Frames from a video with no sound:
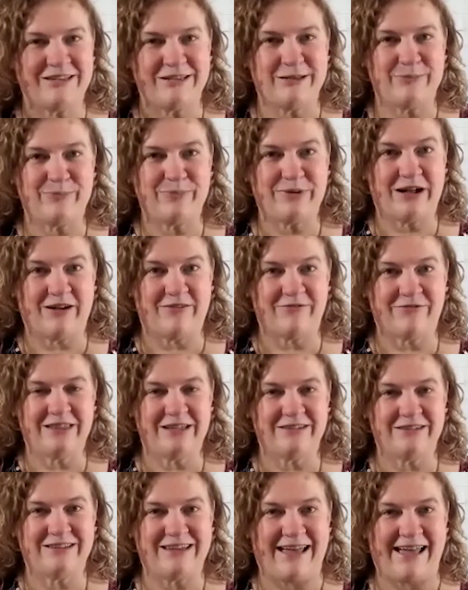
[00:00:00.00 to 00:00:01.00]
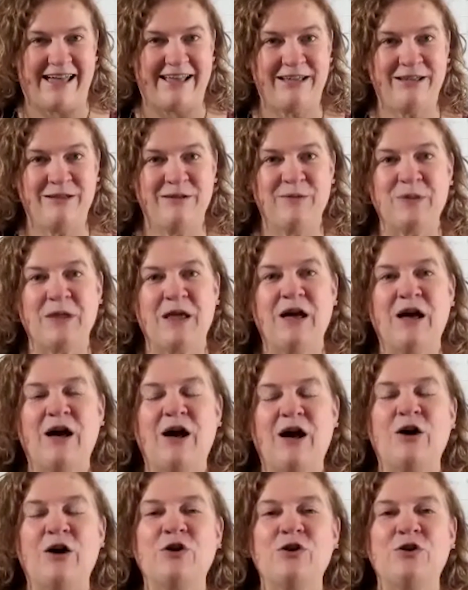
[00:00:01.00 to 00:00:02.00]
tip of the day.
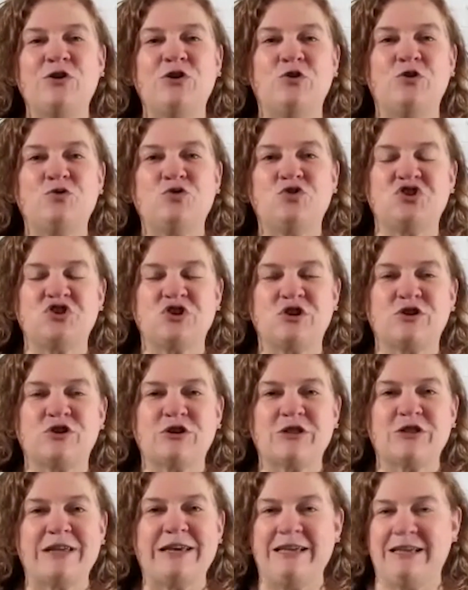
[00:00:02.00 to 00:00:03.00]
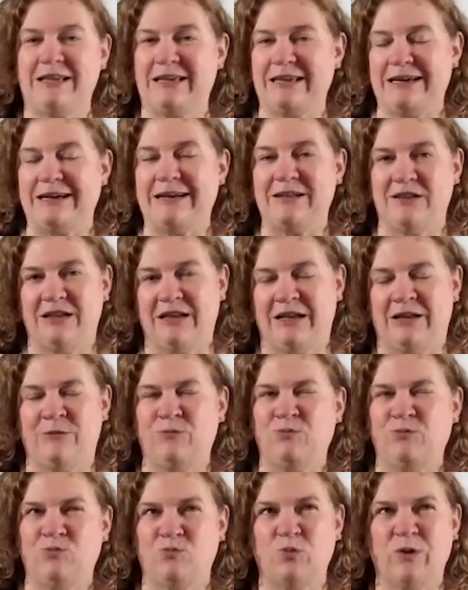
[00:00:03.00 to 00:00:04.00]
You generally get
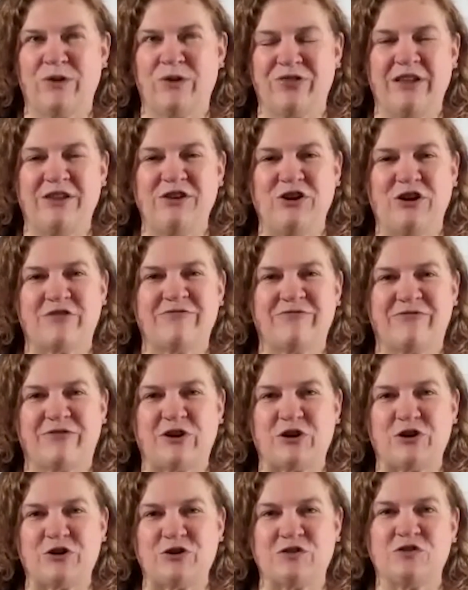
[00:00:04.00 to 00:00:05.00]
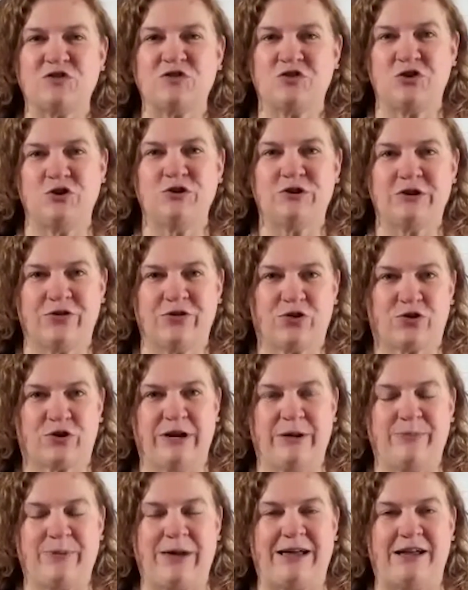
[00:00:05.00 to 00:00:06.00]
within your first 2 to
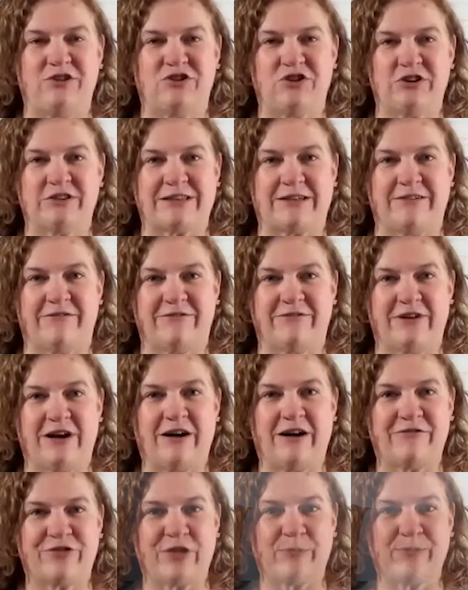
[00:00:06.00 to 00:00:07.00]
3 pages of the